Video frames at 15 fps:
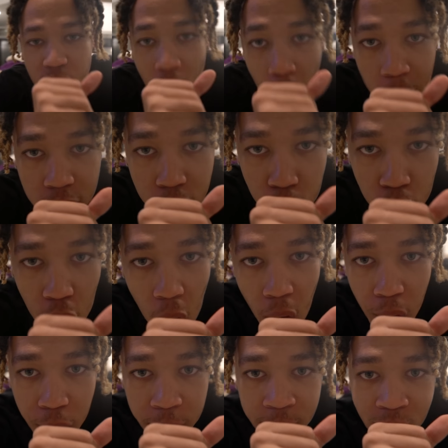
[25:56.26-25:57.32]
That what you
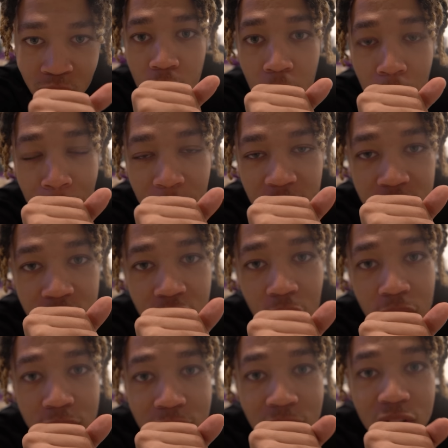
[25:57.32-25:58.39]
call a
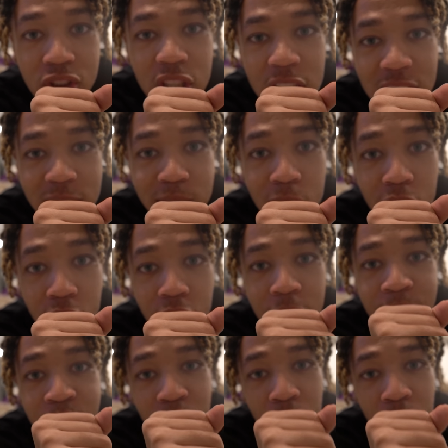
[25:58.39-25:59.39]
McDonald's cheeseburger.